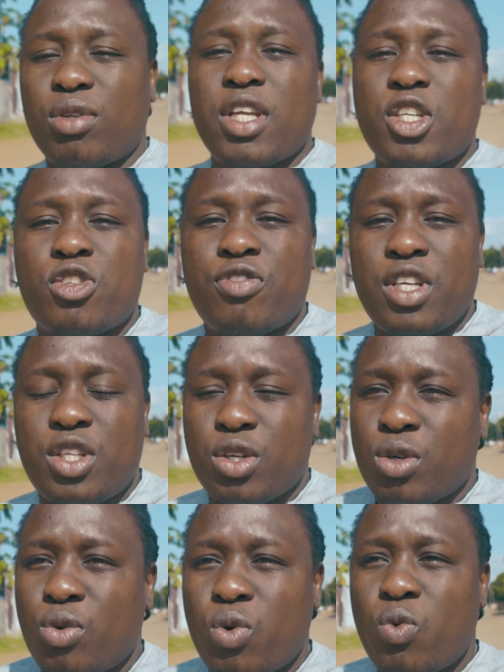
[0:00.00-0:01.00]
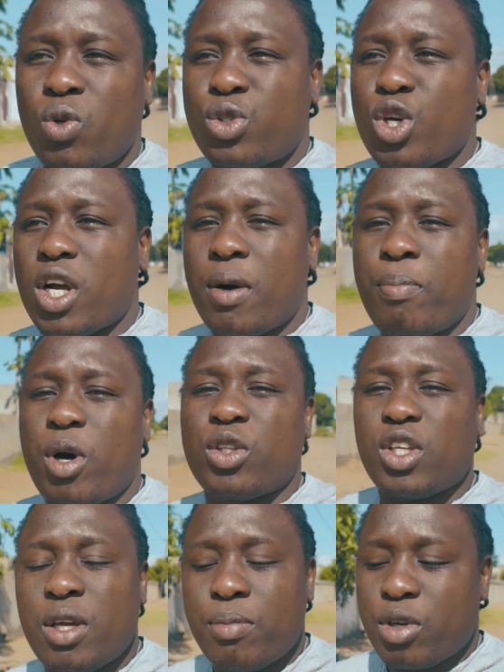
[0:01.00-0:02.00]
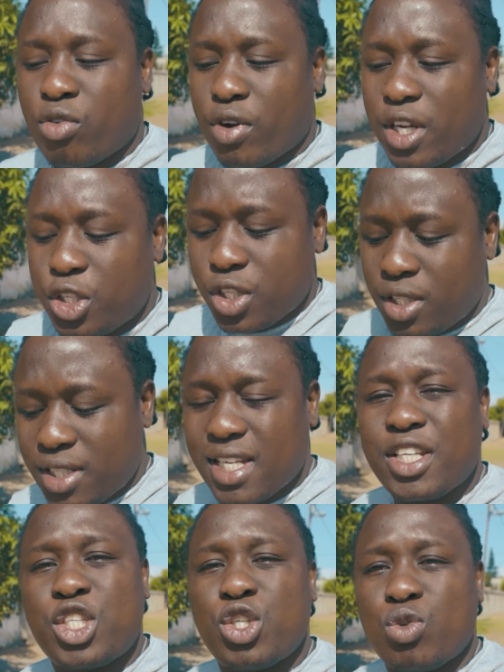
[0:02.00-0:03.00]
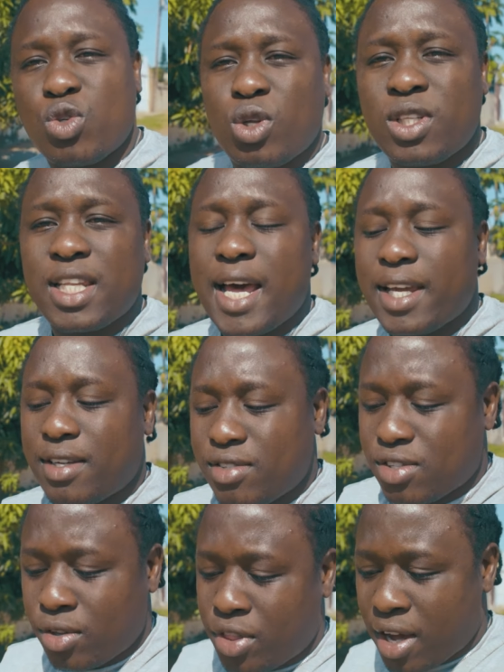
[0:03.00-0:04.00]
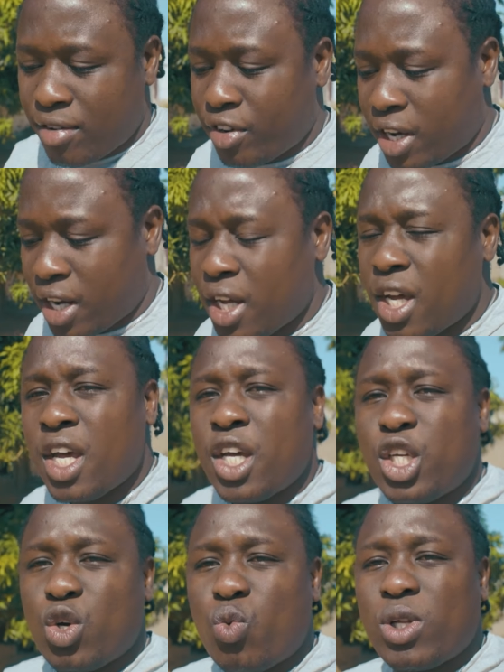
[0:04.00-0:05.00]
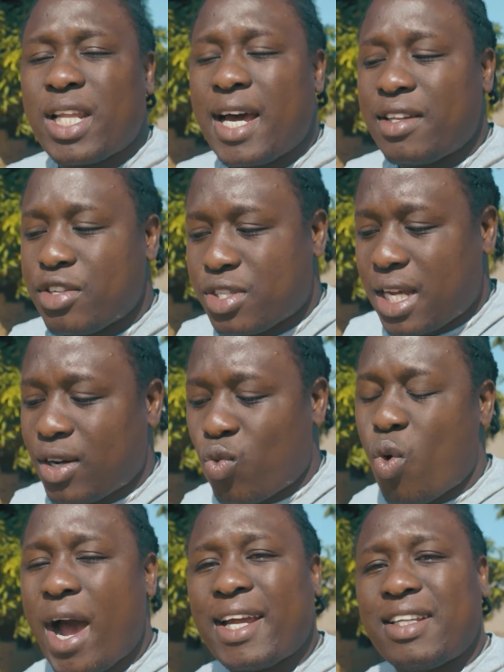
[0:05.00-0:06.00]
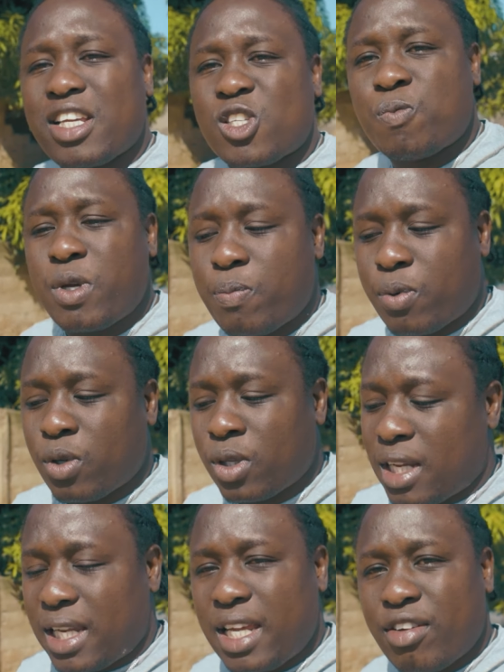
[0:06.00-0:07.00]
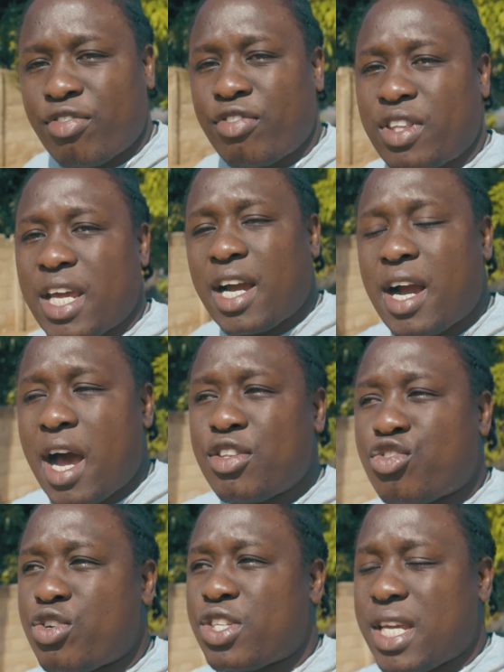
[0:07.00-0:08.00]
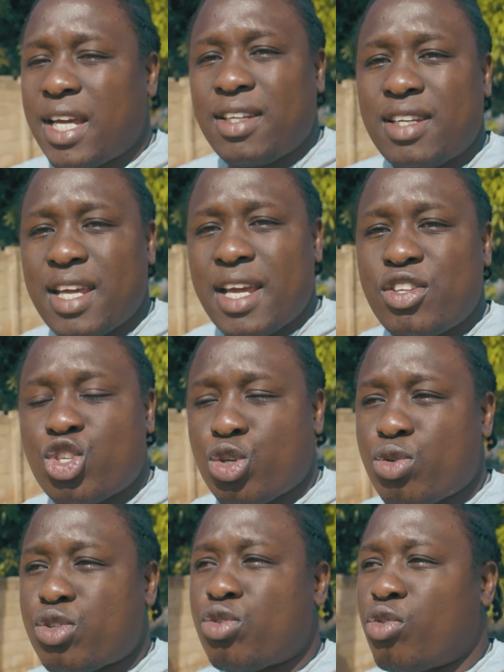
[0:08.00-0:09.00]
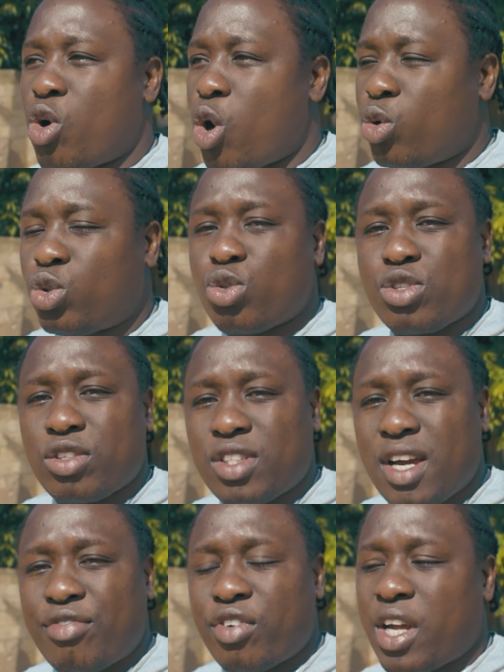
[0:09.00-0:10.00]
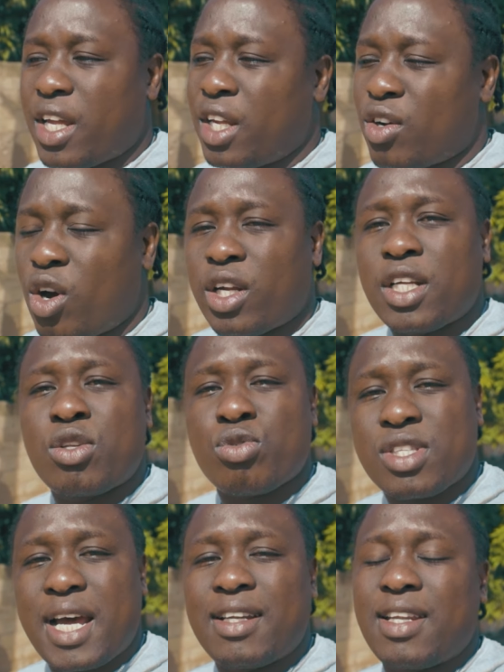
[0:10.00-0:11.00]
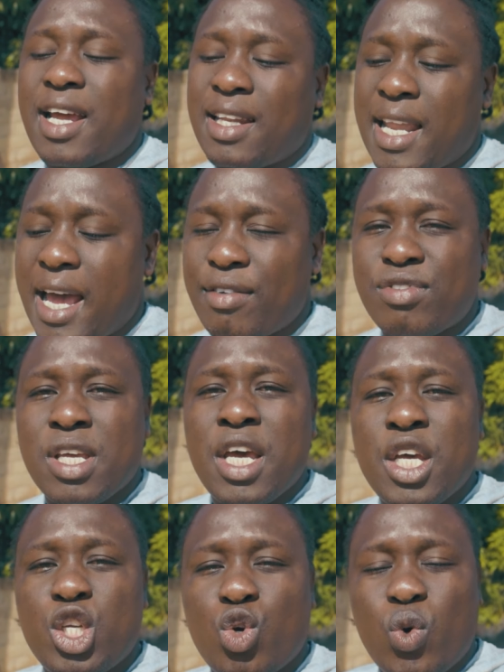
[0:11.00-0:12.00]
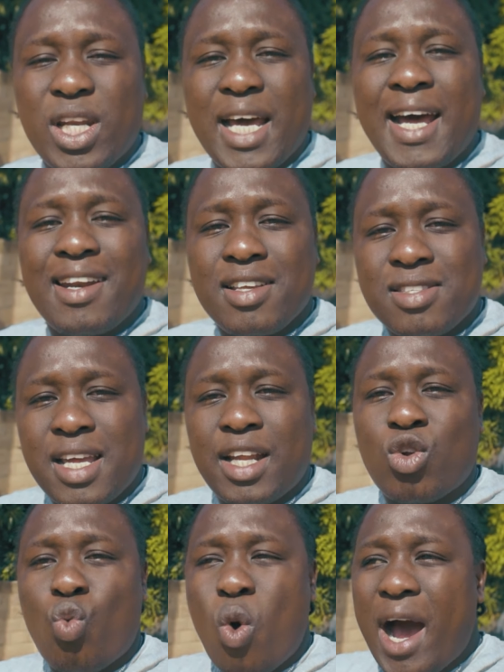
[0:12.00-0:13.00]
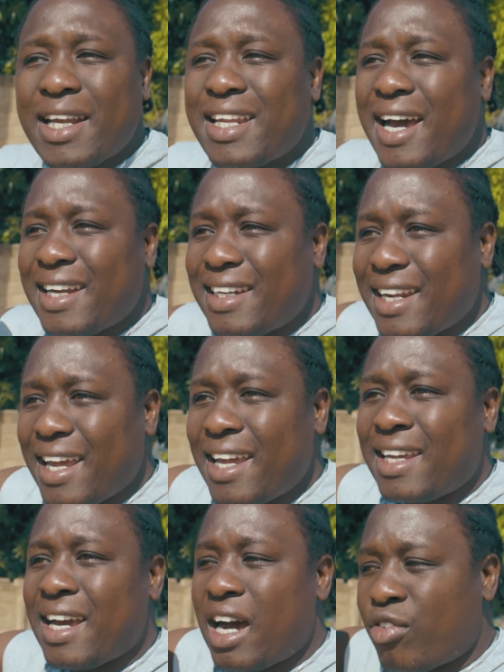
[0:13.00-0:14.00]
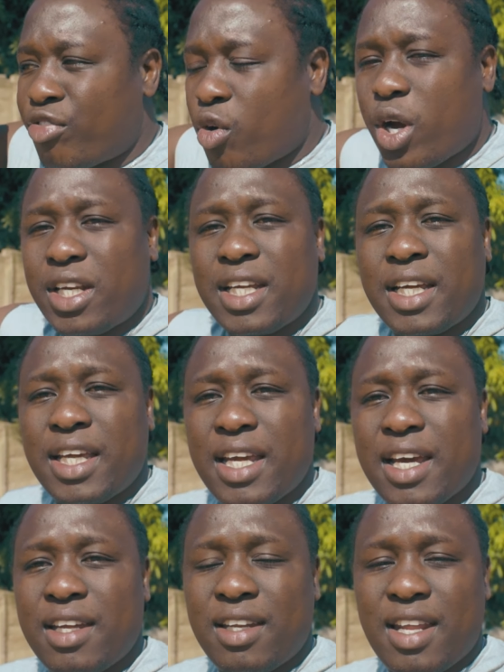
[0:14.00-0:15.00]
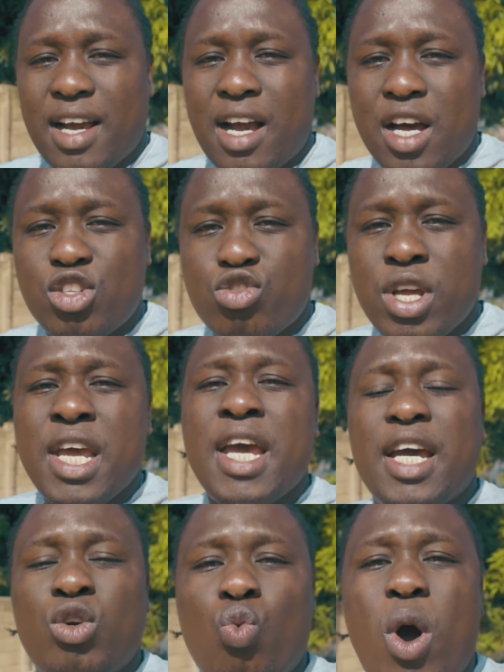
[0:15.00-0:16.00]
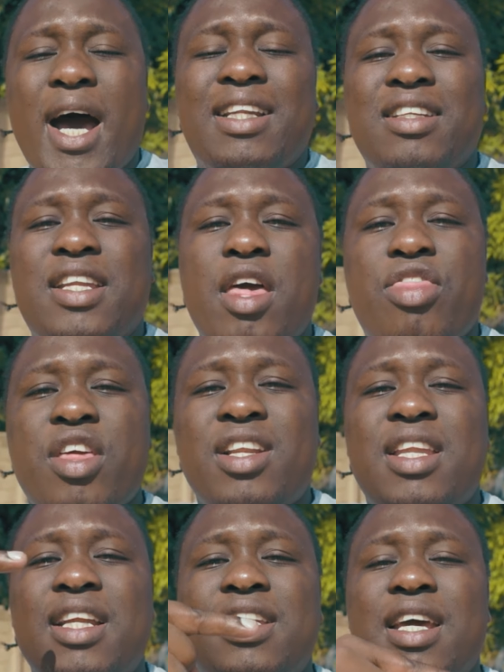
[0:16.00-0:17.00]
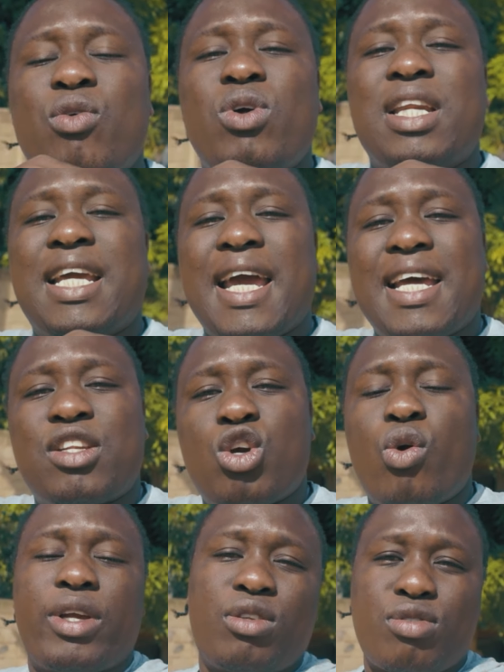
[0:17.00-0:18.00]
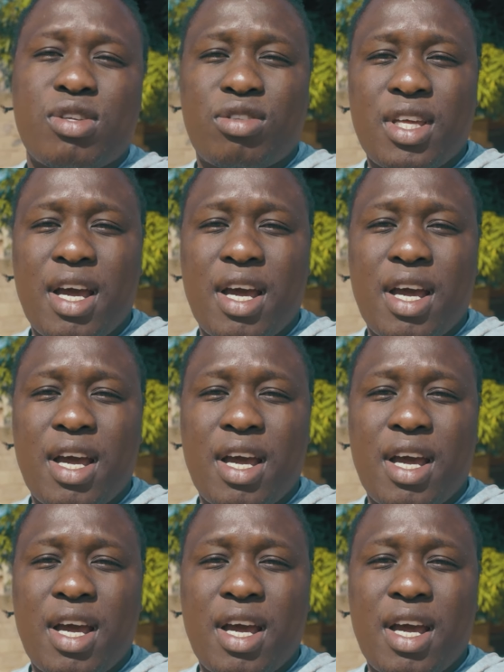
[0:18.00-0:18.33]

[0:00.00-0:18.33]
today's video, we will talk about immigration that you don't like in South Africa. You will understand why does people leave their countries and they choose to go to South Africa in order to start their lives. You will understand what are they avoiding here in their country and what they think that they will get going to South